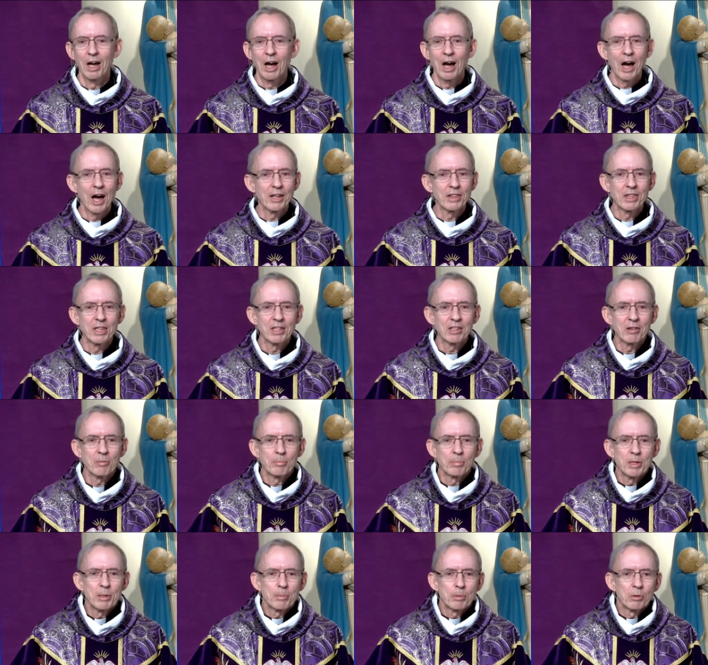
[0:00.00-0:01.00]
I think of
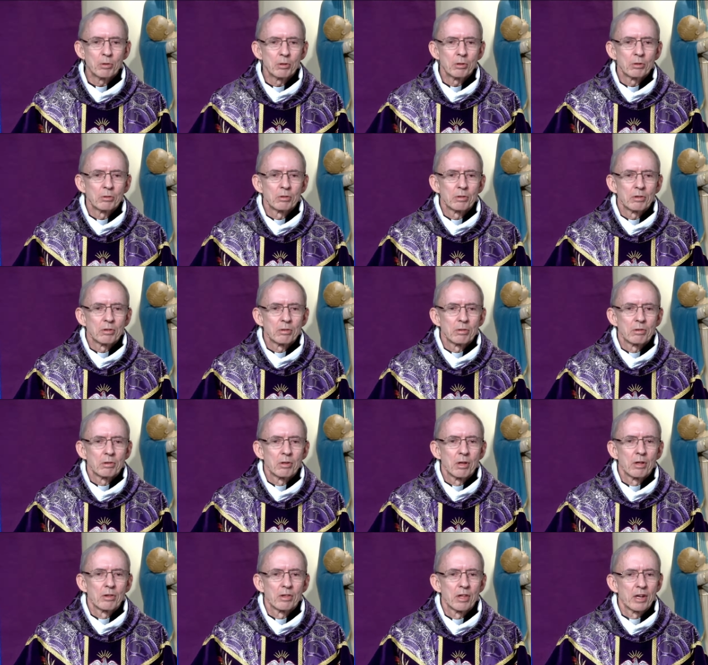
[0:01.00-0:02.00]
people
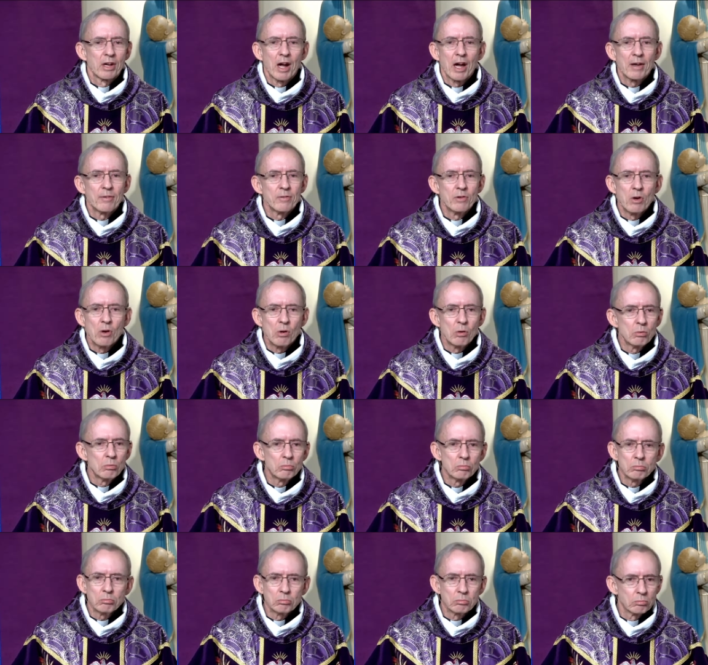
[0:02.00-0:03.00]
that I've
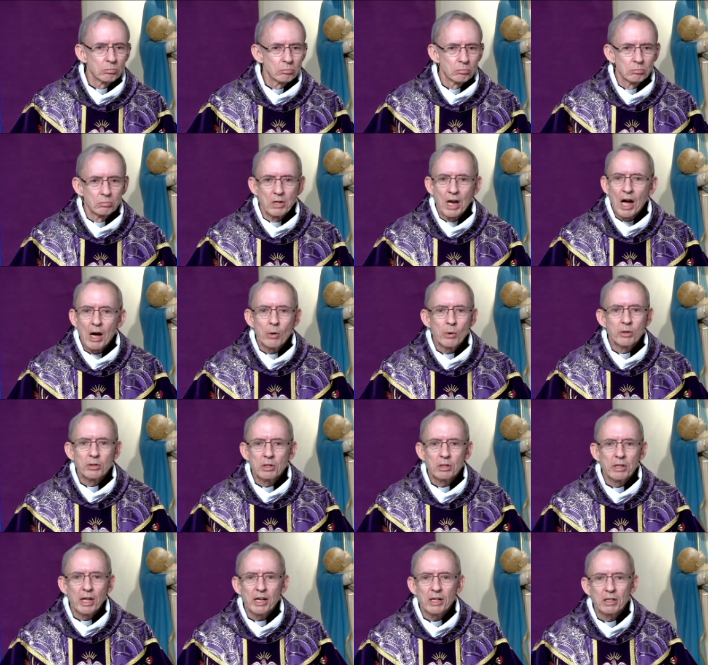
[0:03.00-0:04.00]
known now in
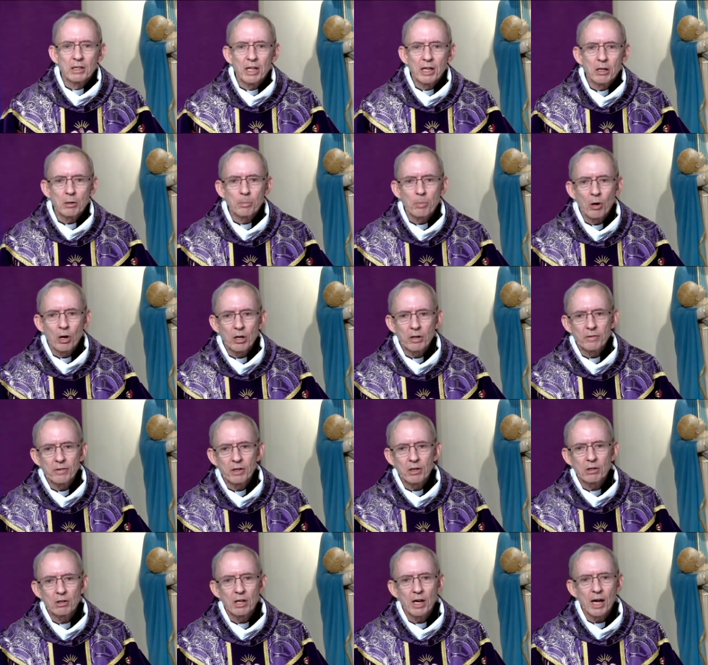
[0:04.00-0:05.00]
the later part of
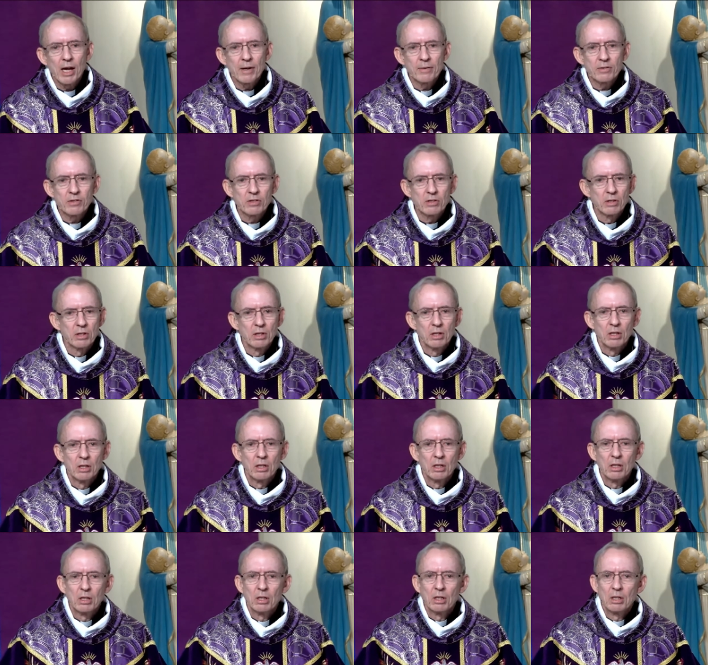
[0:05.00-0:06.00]
their lives
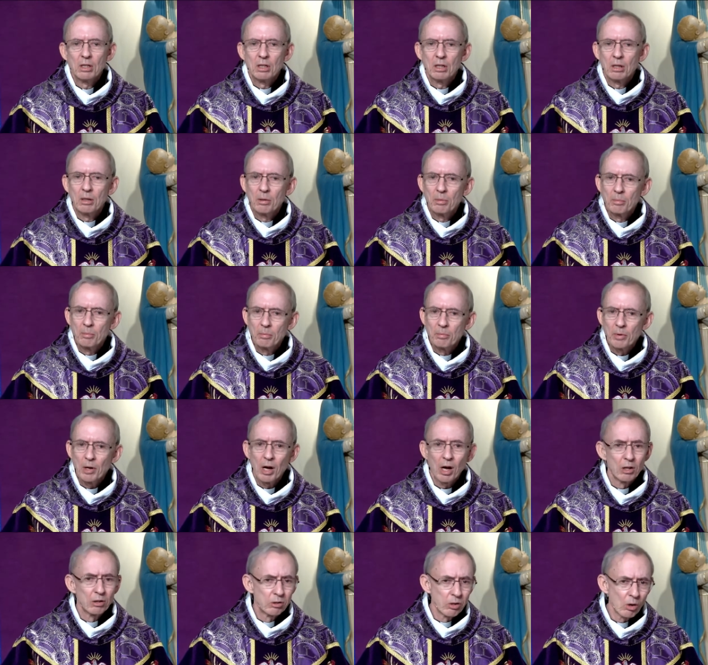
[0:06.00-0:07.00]

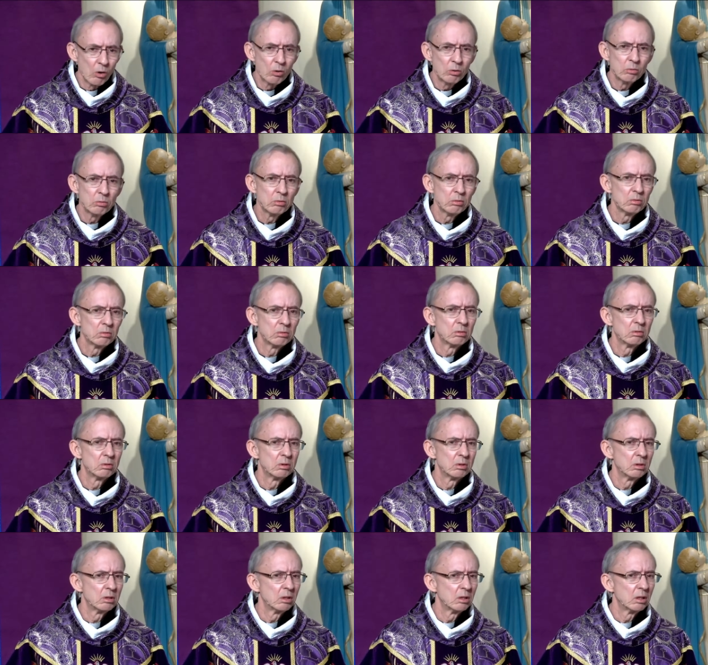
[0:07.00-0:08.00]
alone
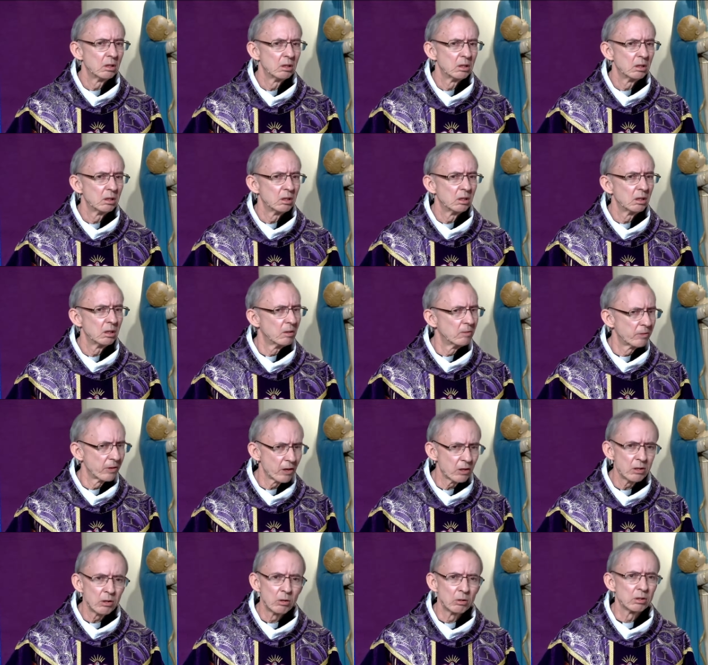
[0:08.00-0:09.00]
and
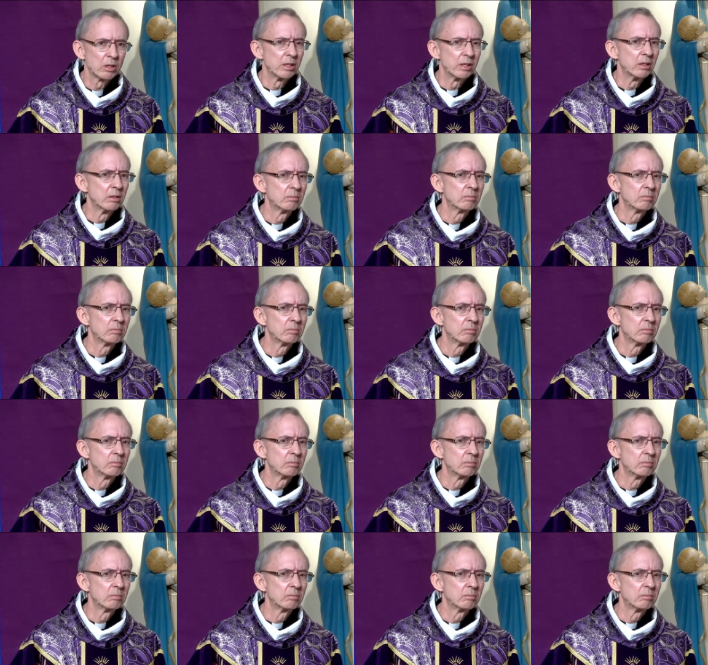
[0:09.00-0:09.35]
very lonely.